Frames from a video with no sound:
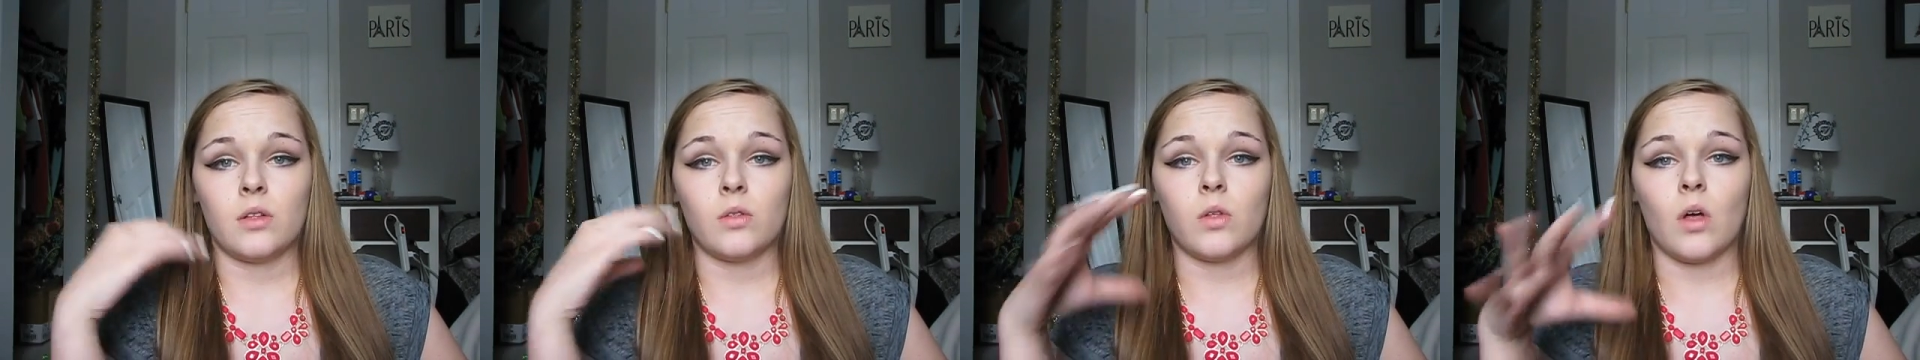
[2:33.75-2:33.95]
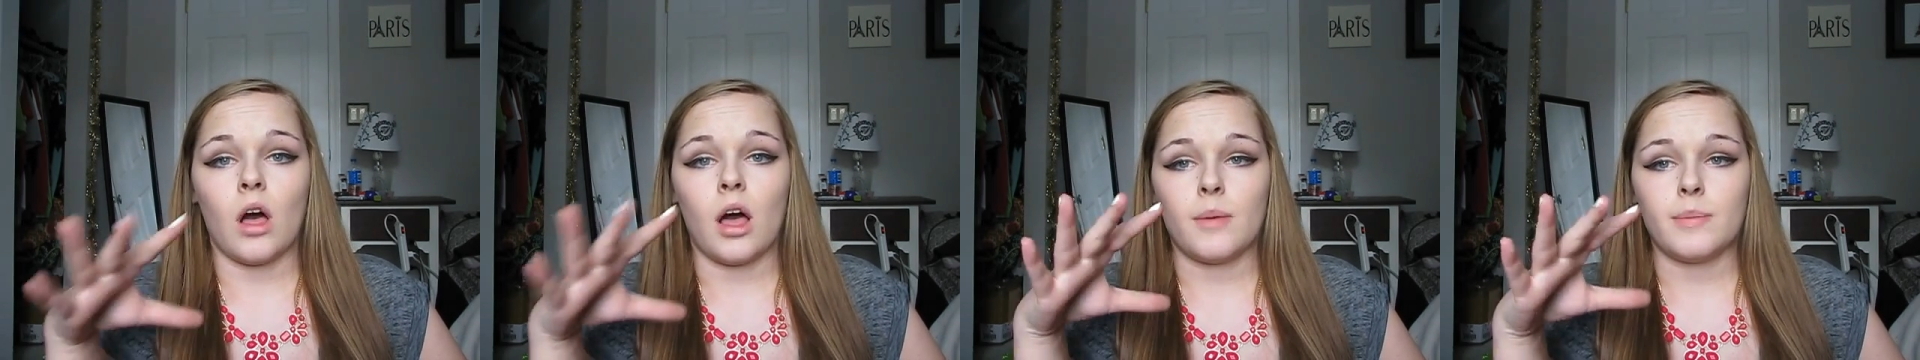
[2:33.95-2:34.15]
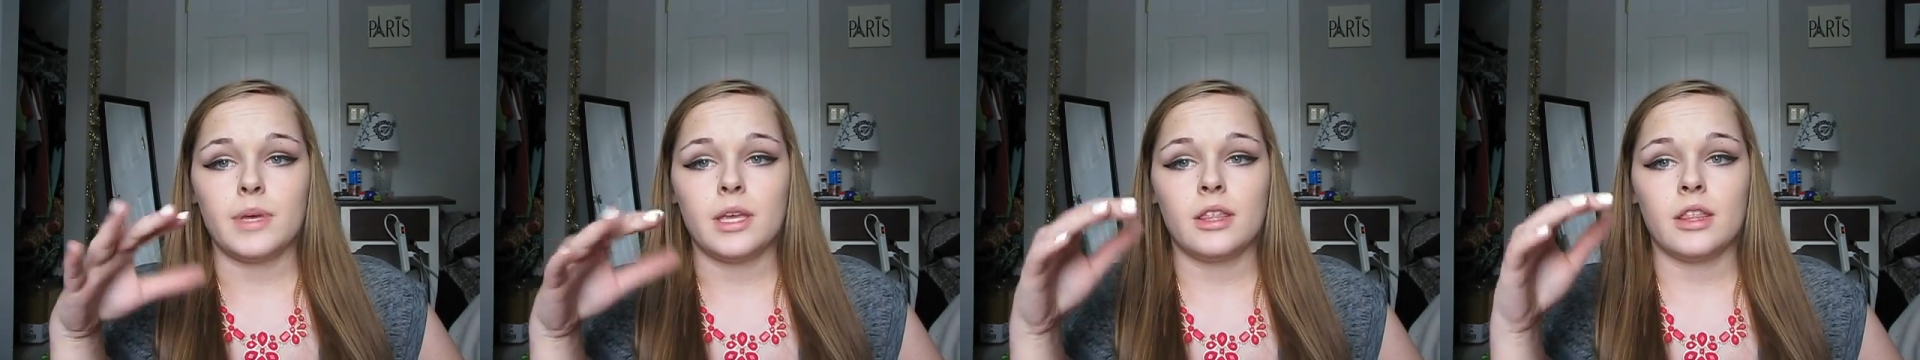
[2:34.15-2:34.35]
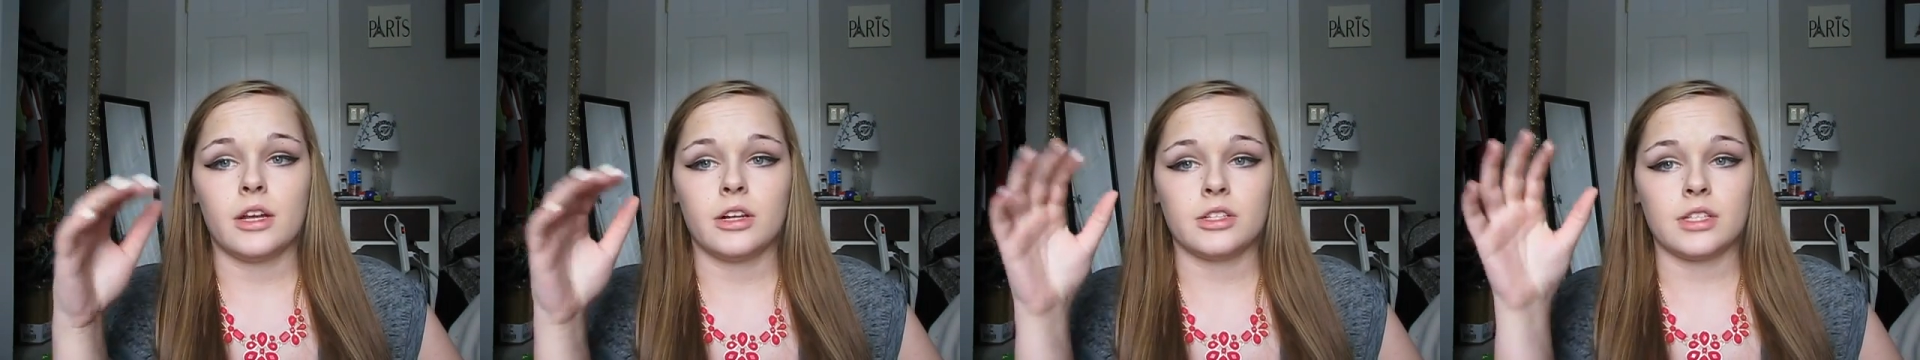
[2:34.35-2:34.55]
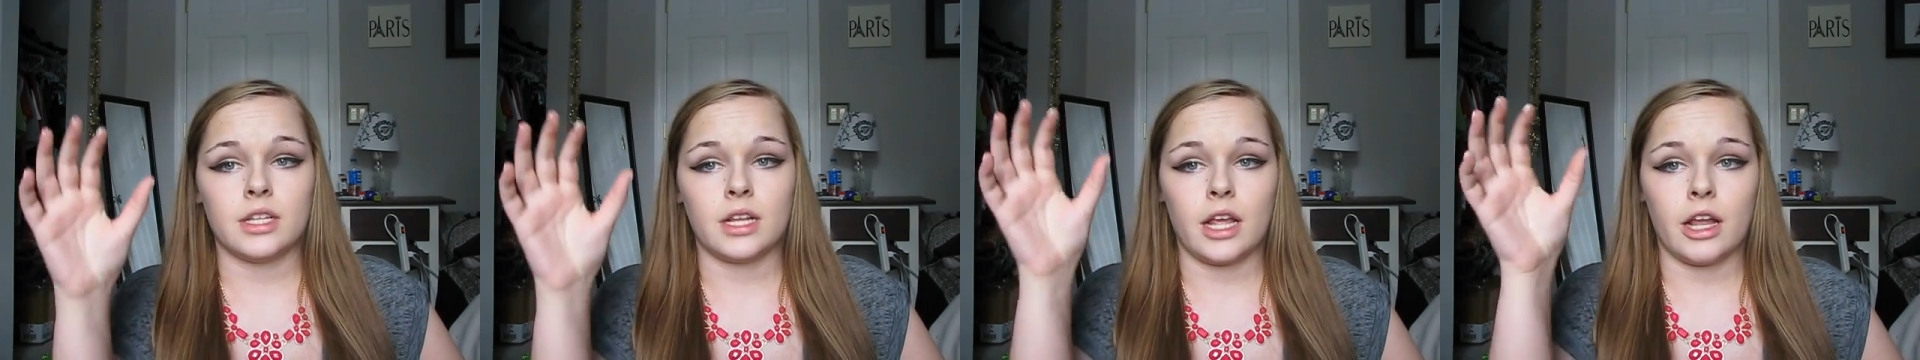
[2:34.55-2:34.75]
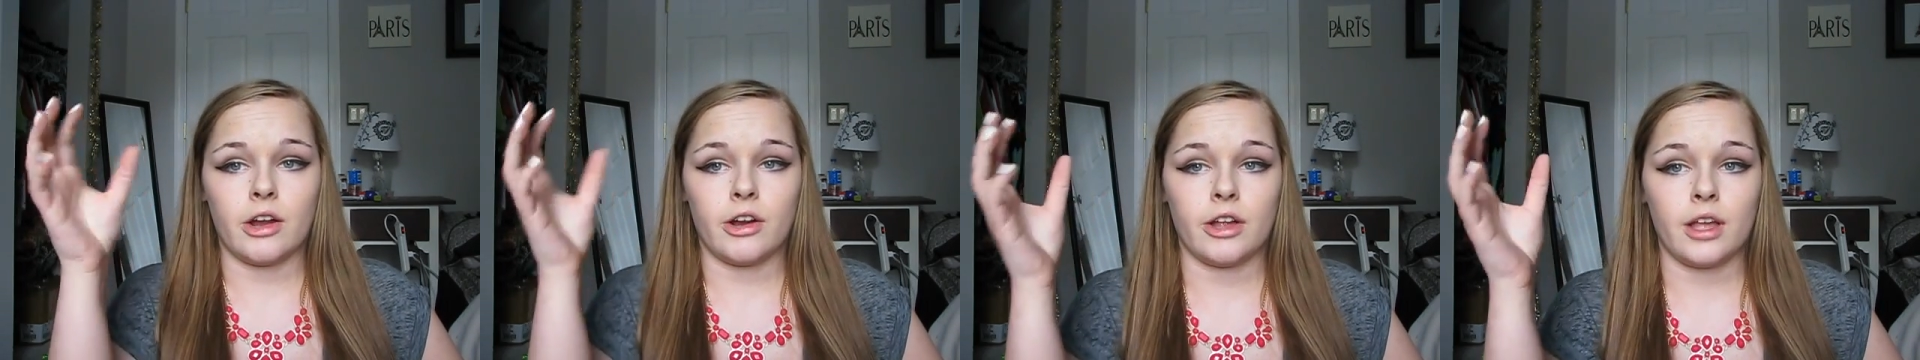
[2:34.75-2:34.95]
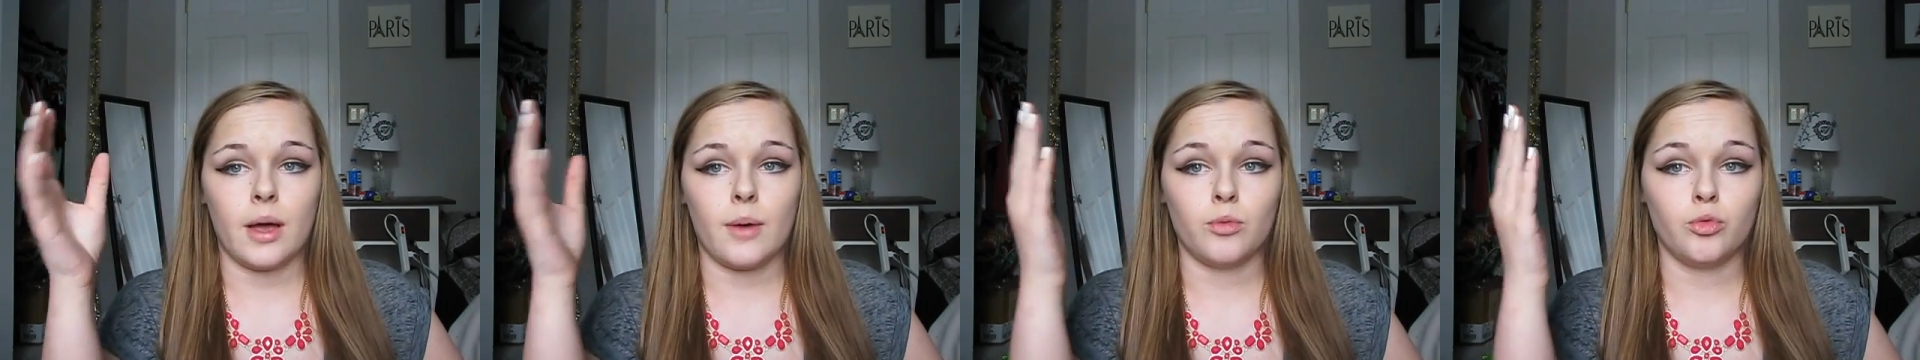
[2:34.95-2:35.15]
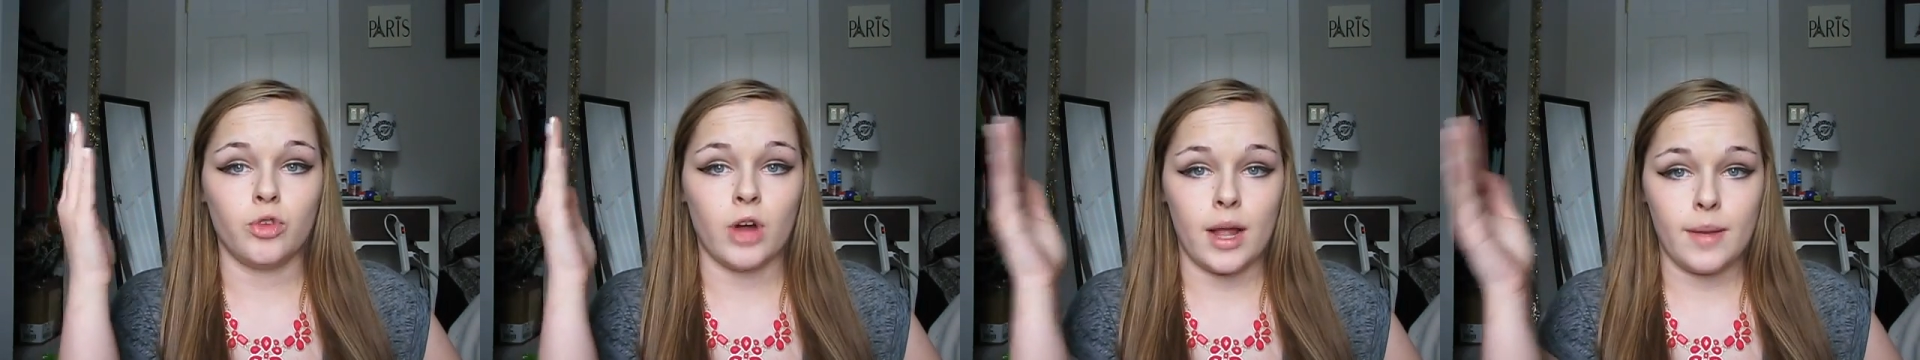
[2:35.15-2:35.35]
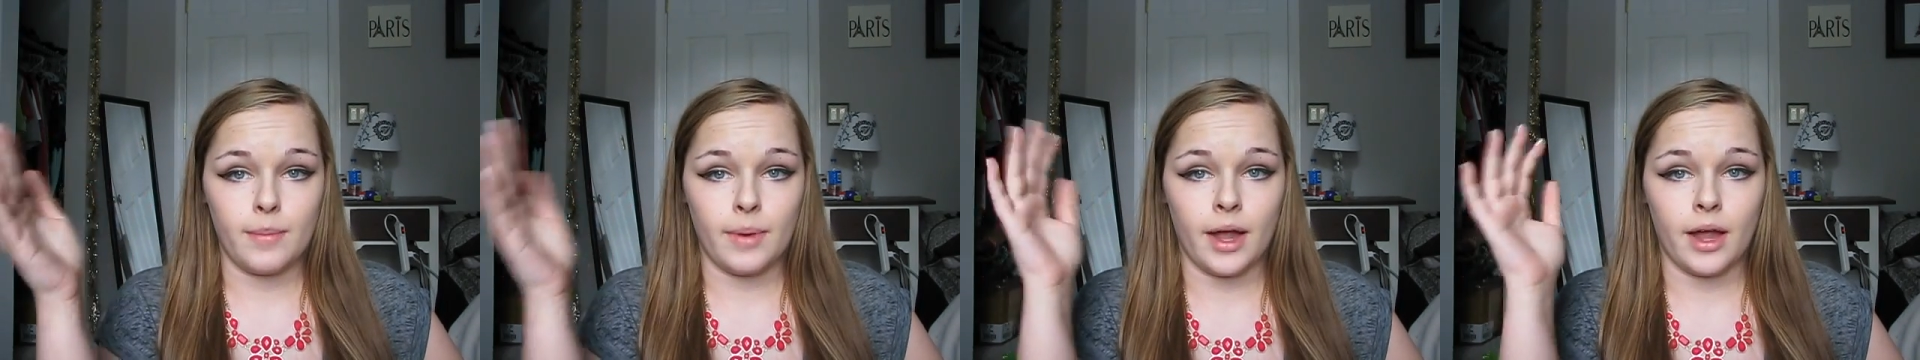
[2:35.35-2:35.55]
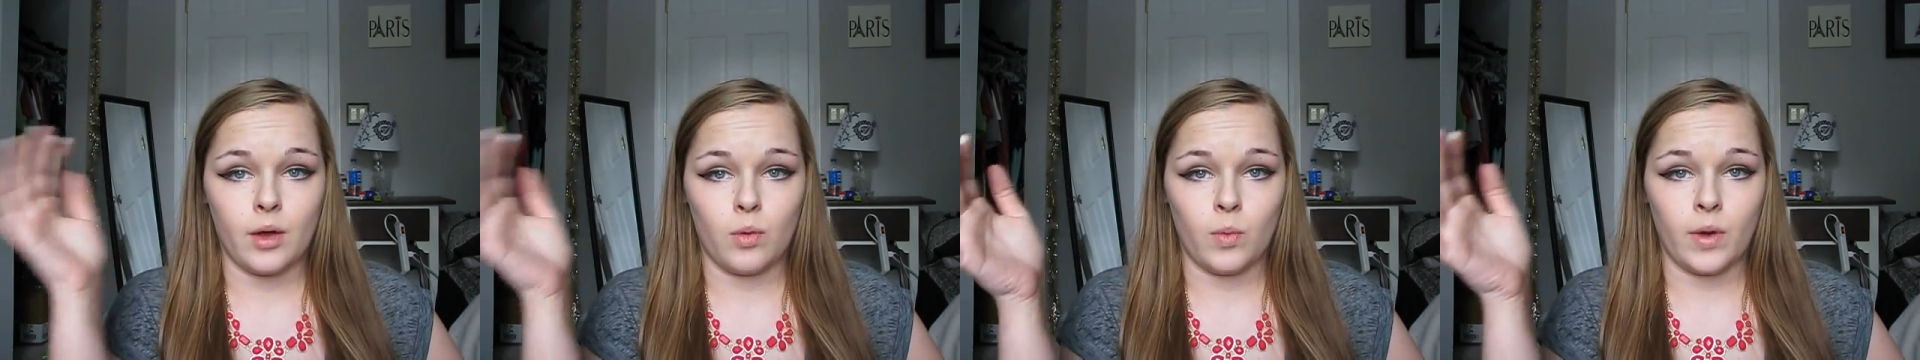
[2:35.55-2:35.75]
lobby there's an area right by a